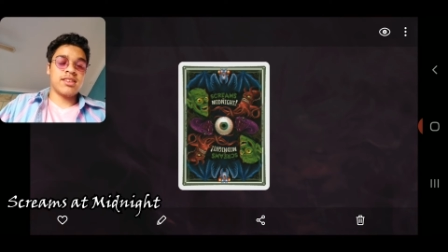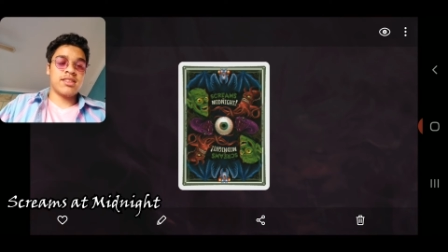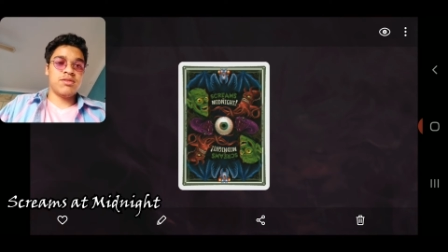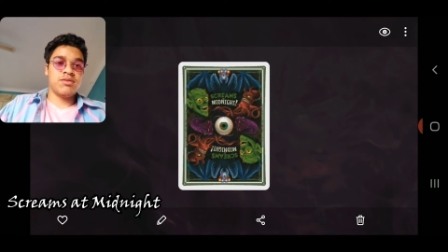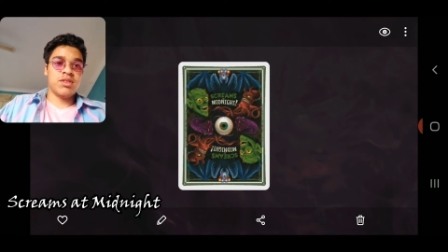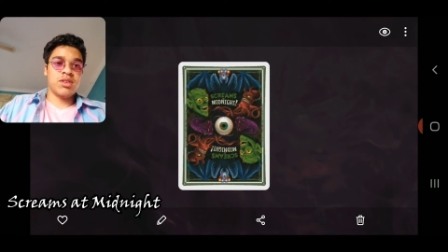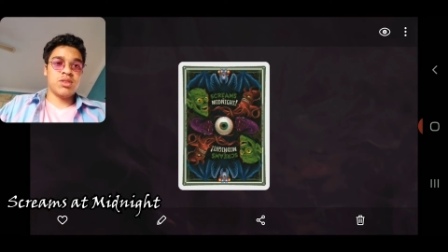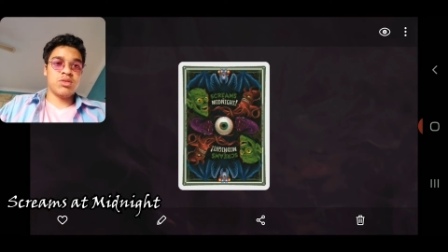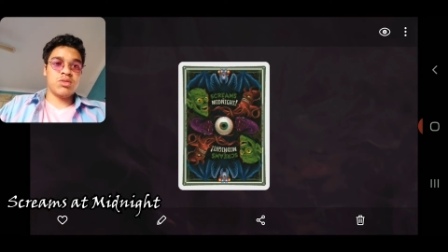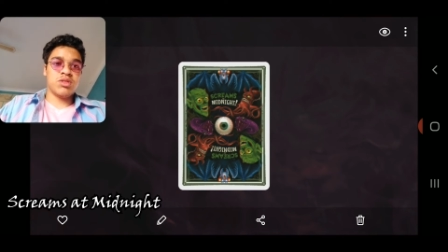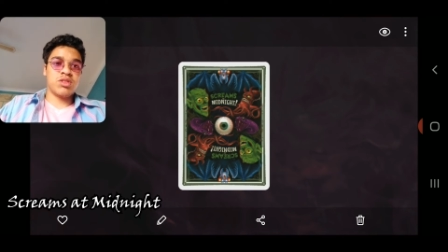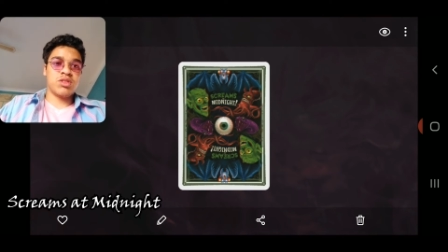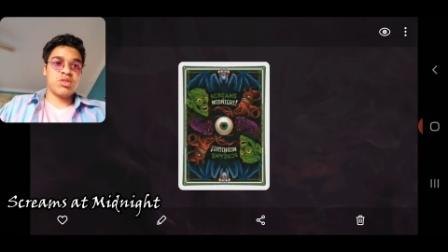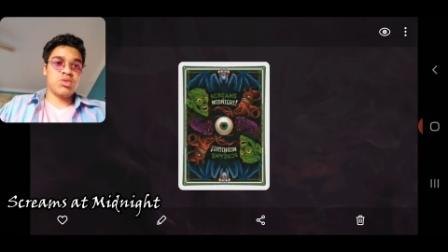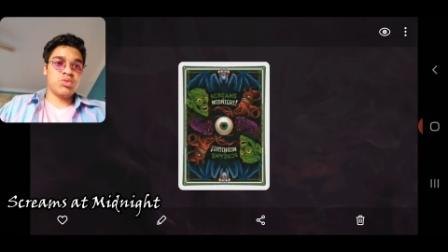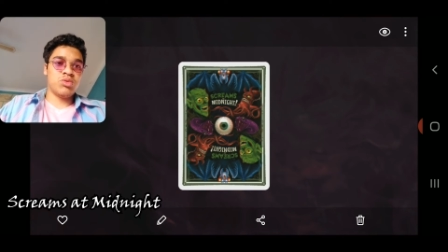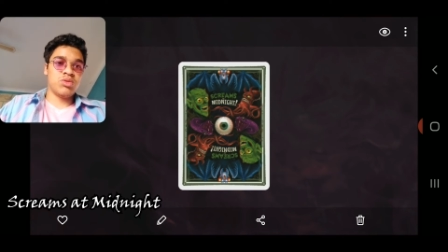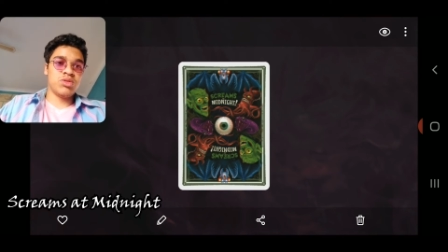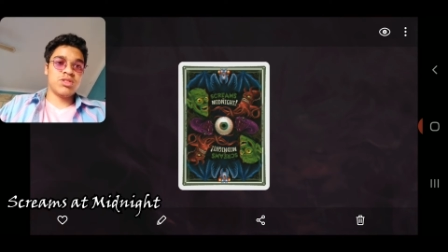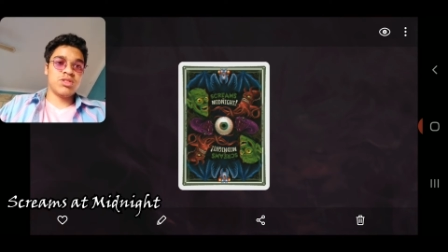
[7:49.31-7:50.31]
It's filled with
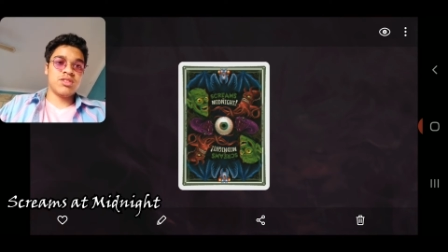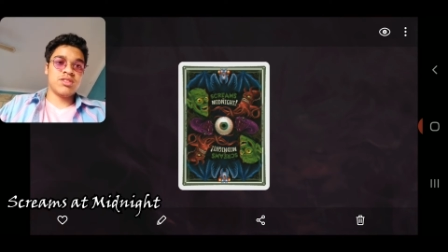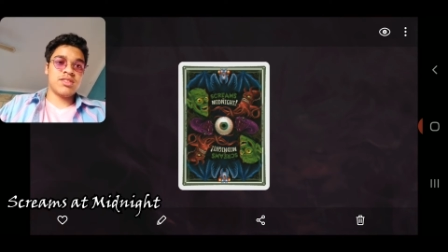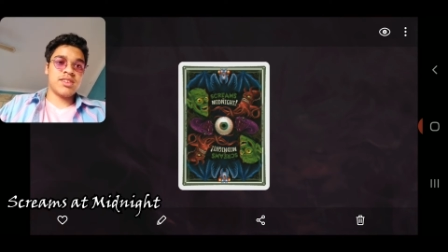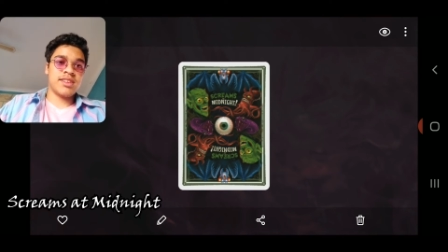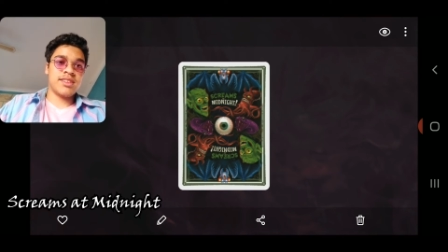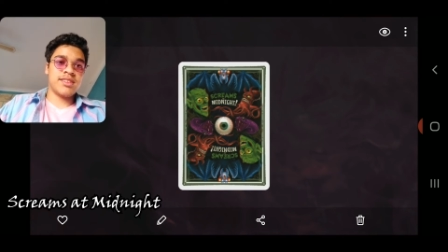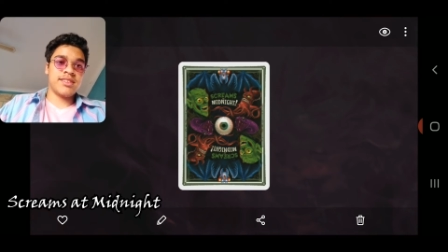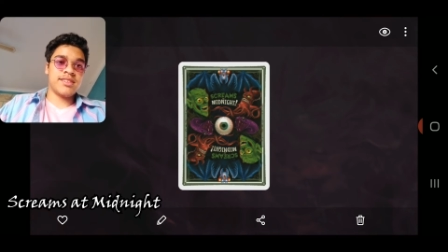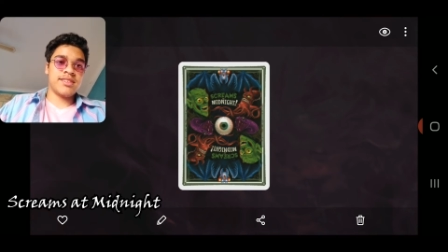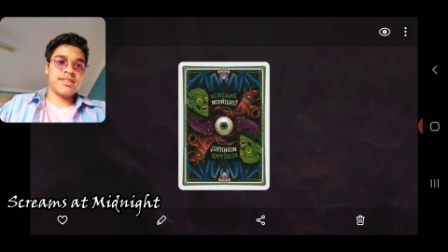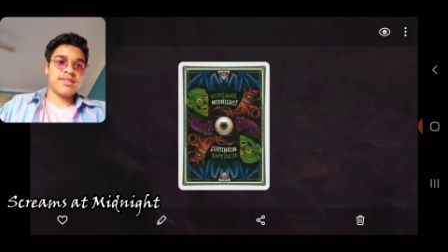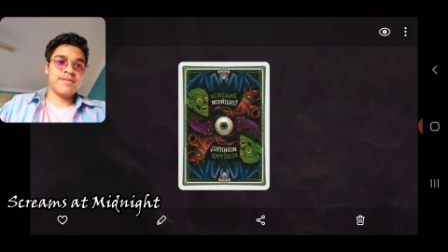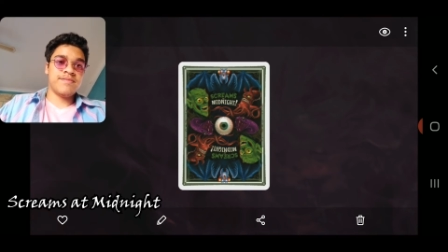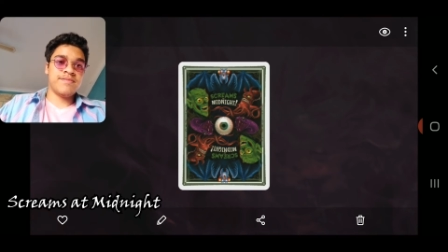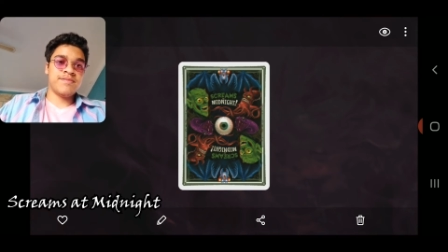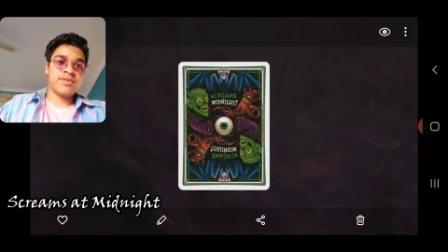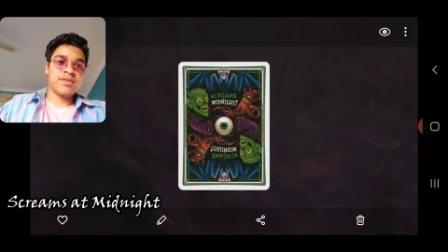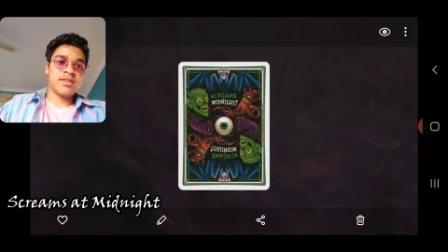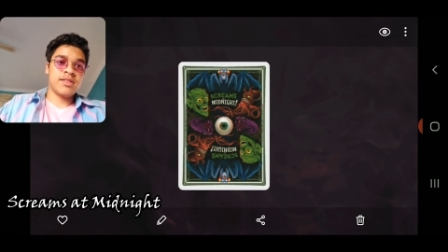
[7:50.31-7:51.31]
ghouls
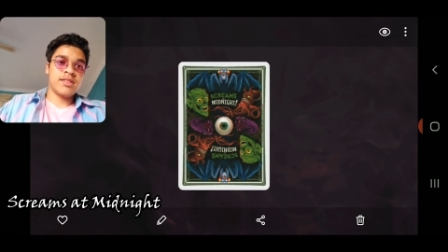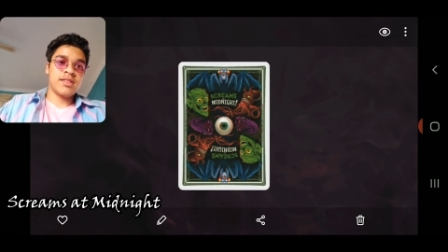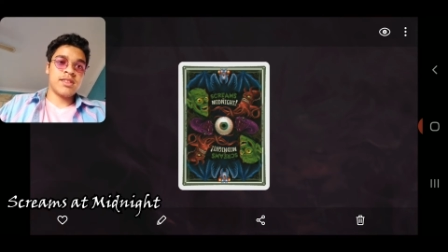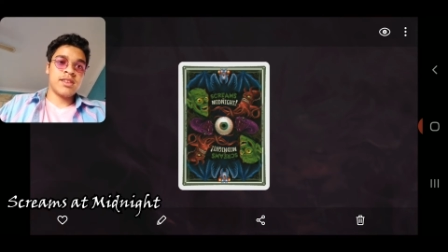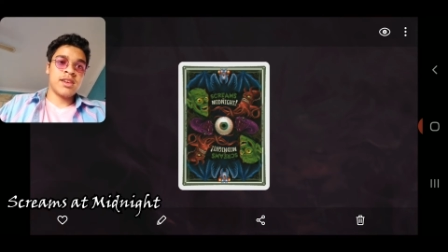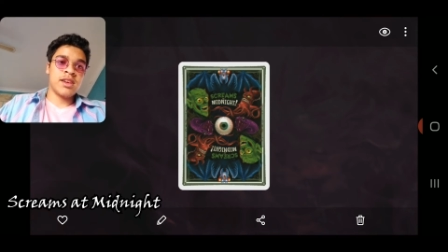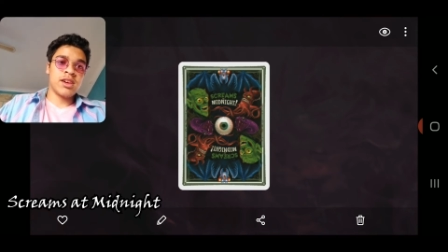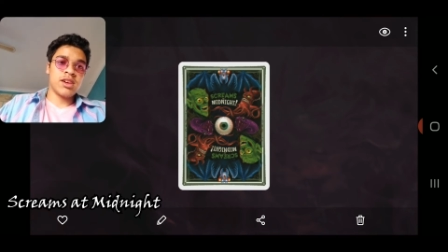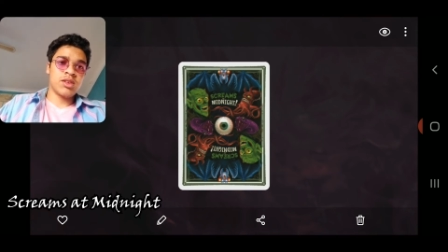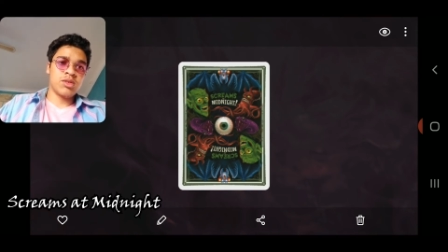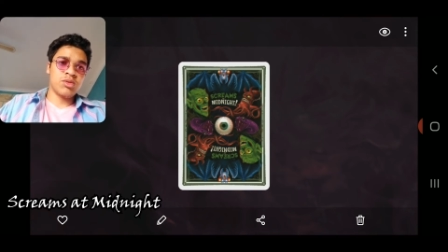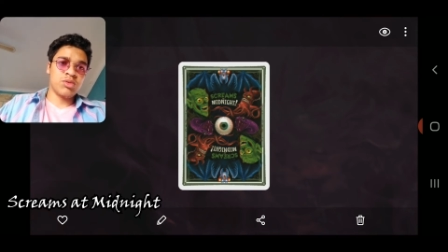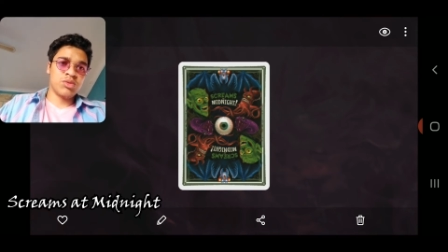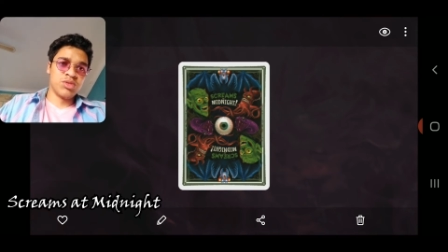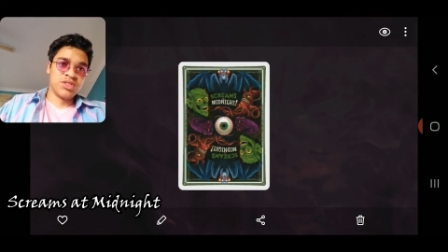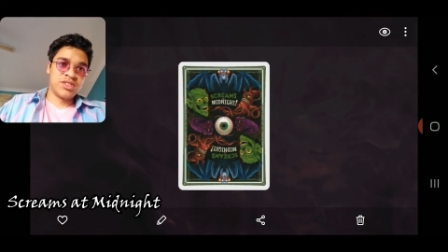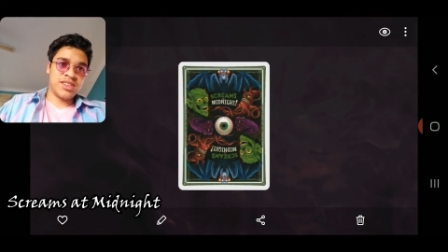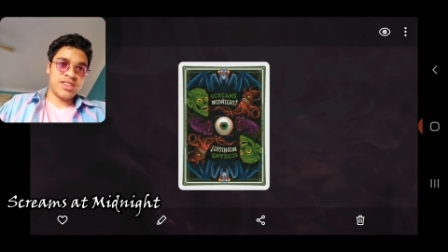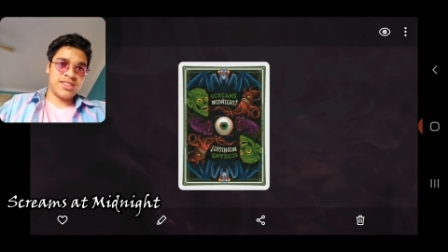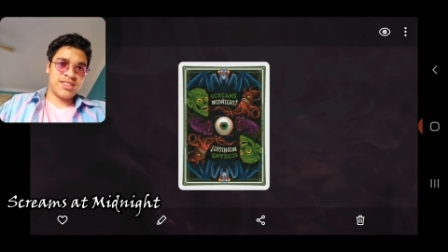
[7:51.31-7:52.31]

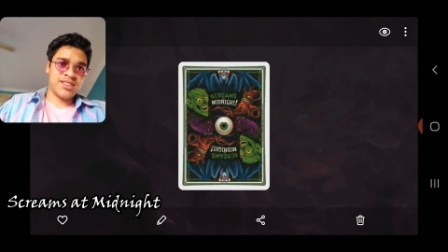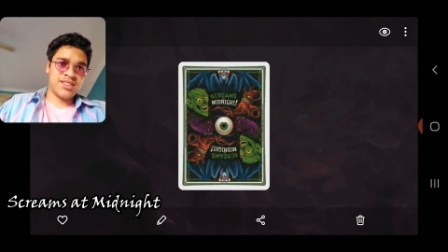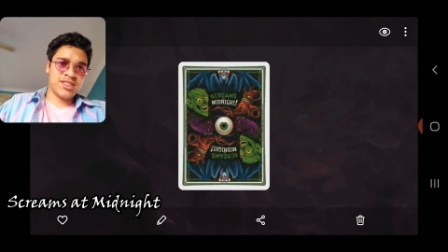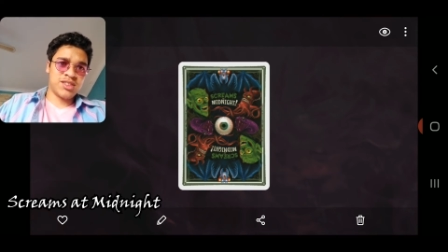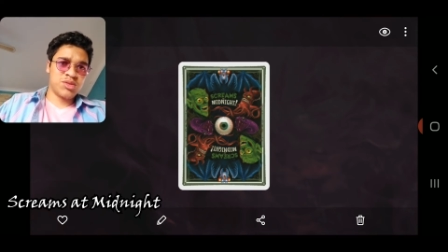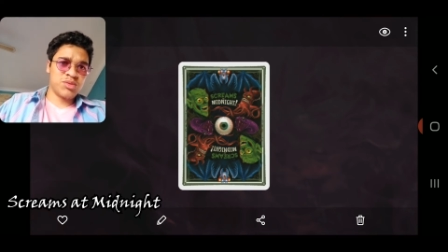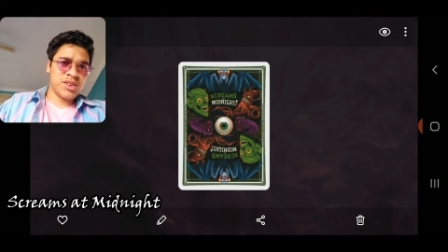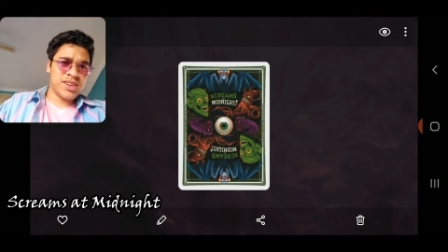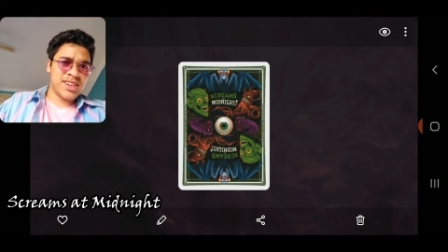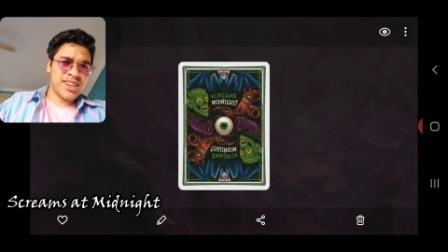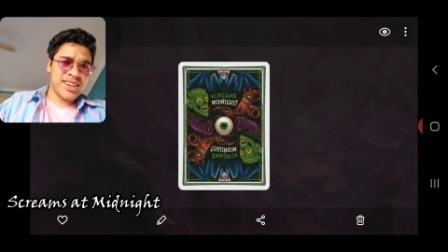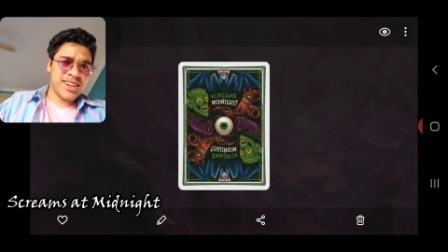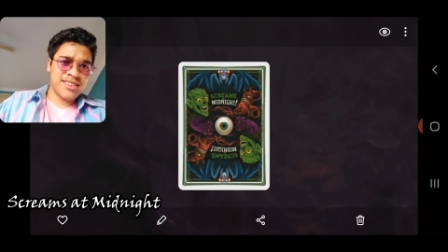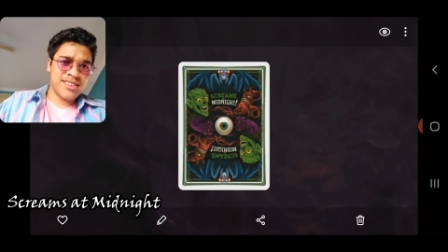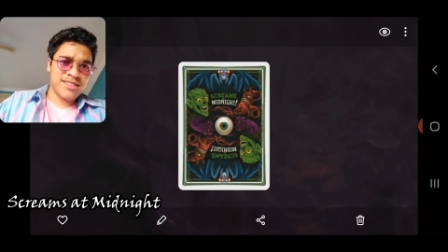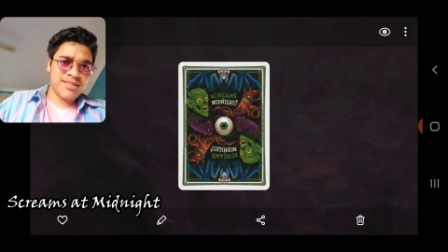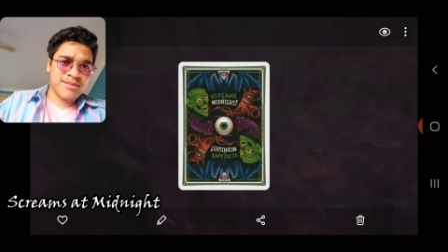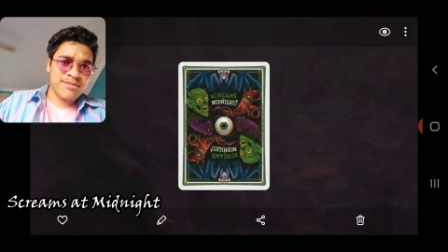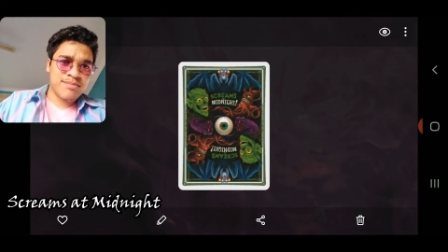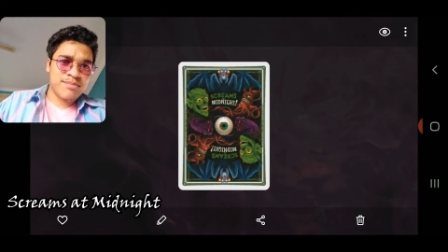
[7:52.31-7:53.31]
and squid
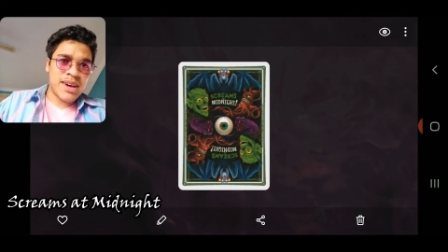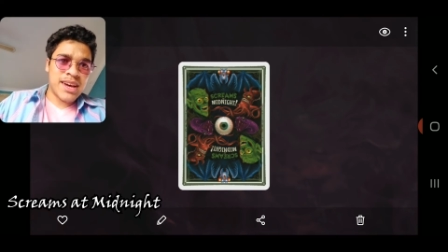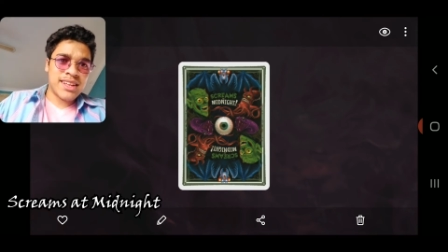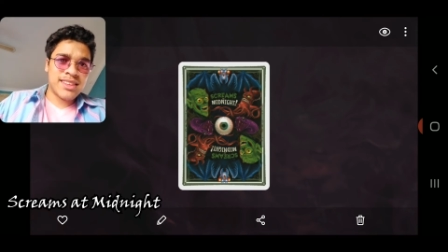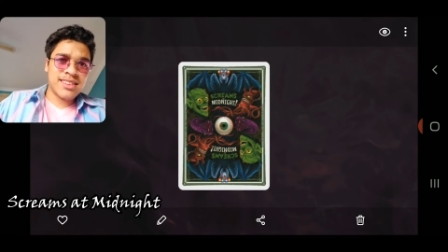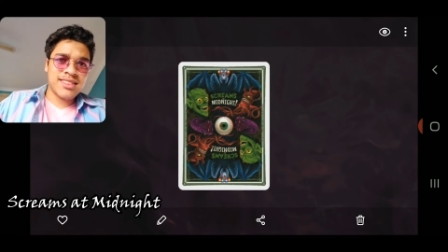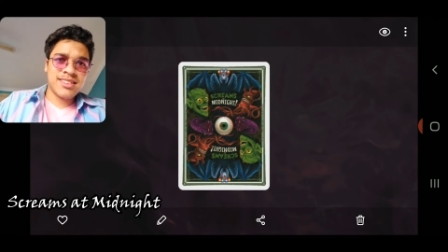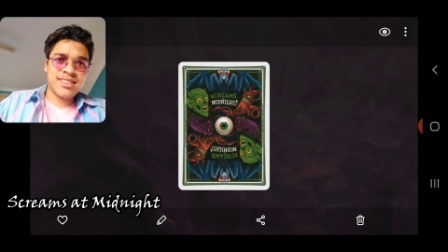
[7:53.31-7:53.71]
and bats,